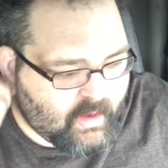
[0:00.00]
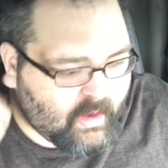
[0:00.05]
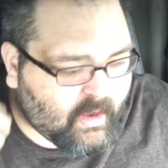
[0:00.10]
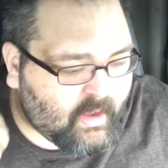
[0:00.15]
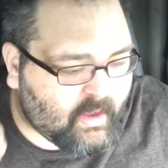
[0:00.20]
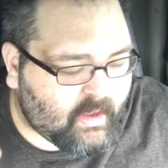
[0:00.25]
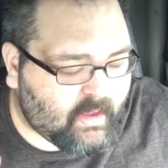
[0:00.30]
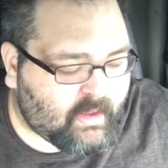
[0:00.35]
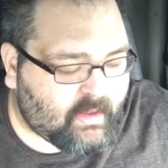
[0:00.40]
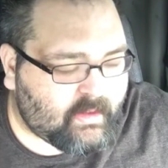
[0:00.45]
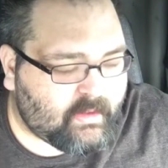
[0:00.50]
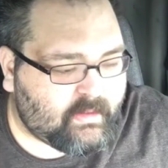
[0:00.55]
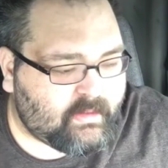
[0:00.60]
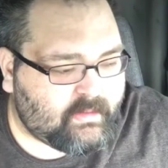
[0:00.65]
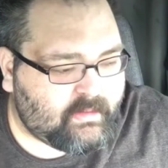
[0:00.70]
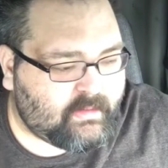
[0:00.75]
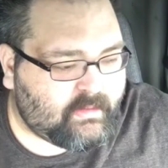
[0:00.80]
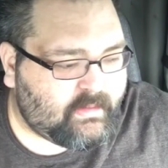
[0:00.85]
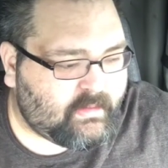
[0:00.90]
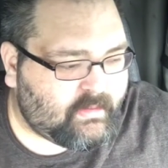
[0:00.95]

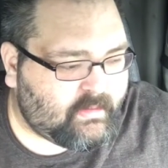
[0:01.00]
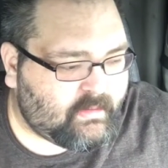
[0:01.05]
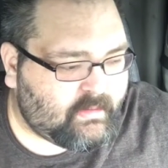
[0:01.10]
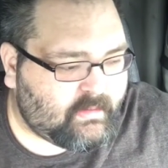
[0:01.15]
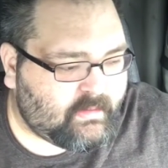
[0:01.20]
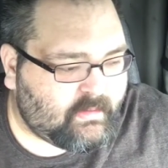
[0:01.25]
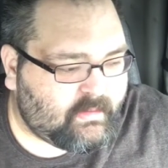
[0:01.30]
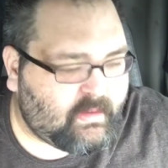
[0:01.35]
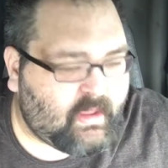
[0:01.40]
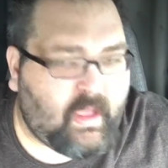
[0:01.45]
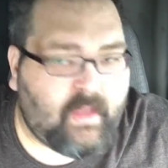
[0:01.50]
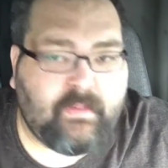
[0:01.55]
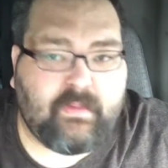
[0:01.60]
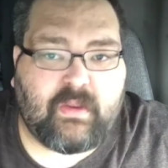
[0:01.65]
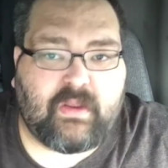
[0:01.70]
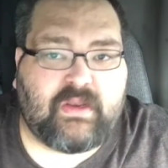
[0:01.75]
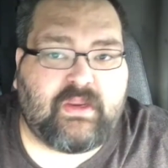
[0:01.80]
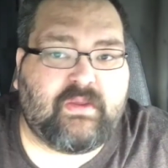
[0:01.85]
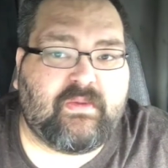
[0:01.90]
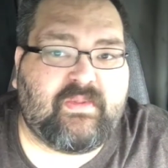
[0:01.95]
I'm
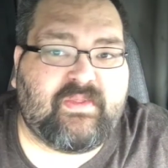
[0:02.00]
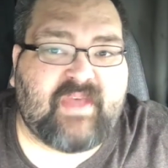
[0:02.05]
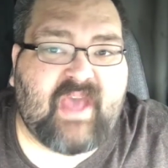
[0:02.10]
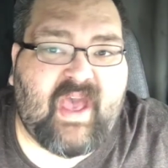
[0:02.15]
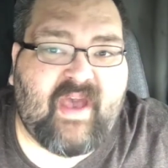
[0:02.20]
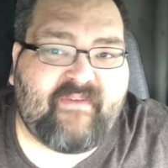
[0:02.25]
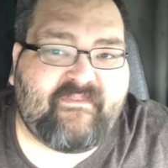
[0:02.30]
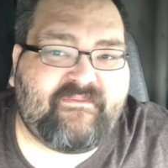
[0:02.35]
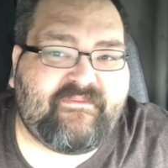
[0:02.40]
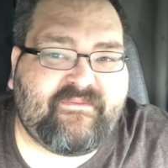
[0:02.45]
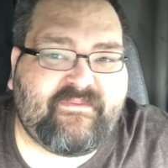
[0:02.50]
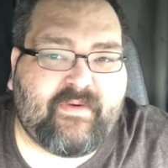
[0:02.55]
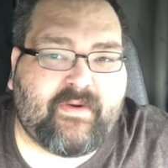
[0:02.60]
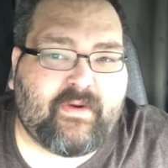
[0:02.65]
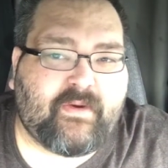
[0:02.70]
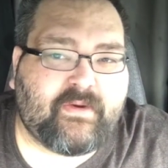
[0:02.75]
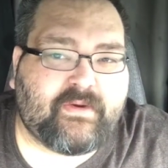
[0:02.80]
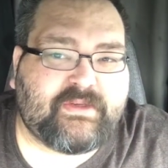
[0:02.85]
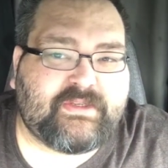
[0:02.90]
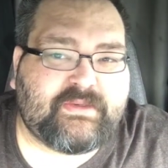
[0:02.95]
going to do that
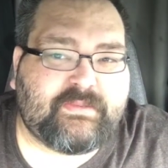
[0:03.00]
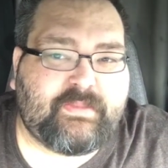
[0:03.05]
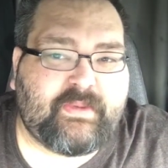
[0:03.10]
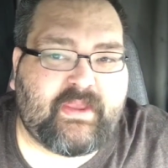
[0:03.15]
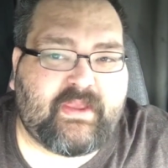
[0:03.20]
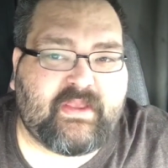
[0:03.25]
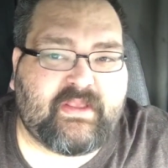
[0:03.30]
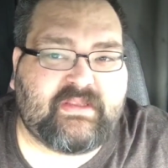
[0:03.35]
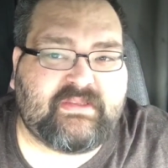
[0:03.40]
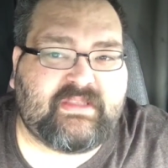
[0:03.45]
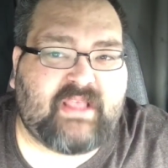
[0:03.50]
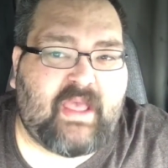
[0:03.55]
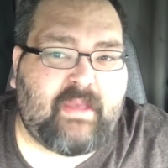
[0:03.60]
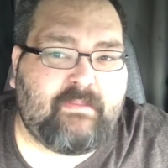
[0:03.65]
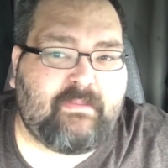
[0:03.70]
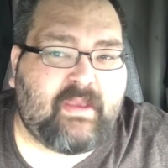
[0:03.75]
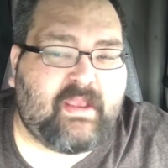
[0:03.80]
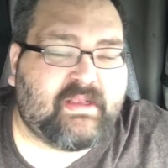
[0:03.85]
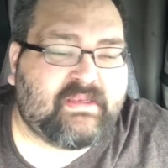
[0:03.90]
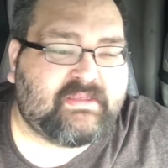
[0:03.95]
first because
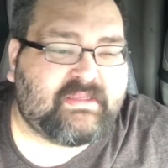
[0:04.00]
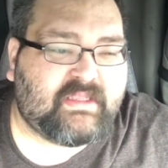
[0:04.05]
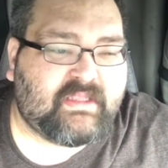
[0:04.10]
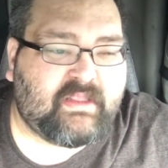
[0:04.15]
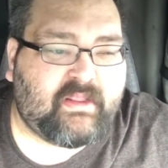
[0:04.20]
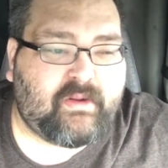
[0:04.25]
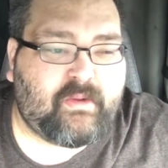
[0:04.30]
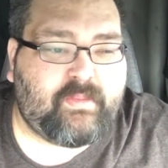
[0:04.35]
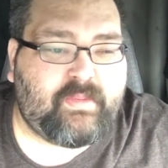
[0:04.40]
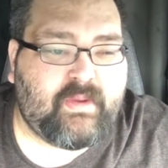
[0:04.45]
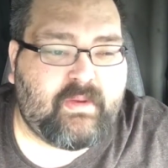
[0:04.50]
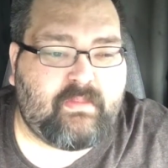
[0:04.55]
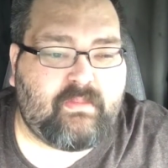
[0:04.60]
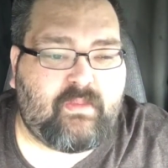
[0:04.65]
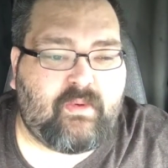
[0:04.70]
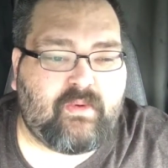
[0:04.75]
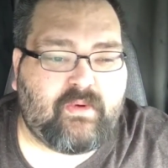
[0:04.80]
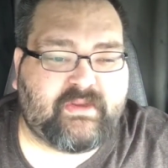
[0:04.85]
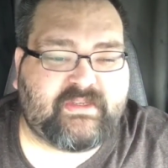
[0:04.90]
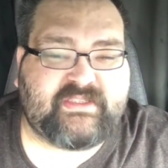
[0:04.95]
that makes a little bit
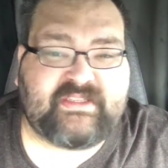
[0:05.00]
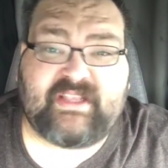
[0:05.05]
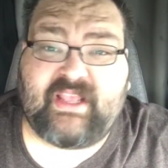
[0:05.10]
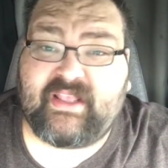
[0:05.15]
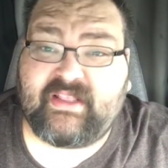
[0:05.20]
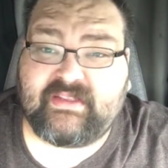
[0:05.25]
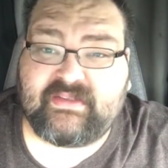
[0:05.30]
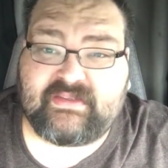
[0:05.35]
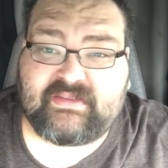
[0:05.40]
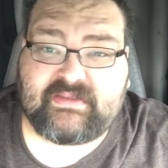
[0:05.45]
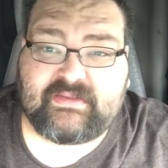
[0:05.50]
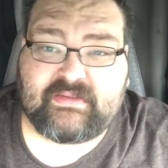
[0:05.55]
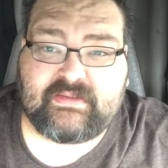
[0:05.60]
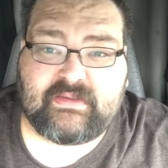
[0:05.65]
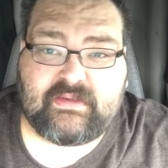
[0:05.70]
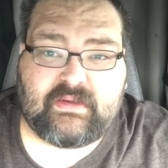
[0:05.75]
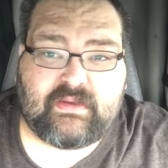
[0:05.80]
more sense.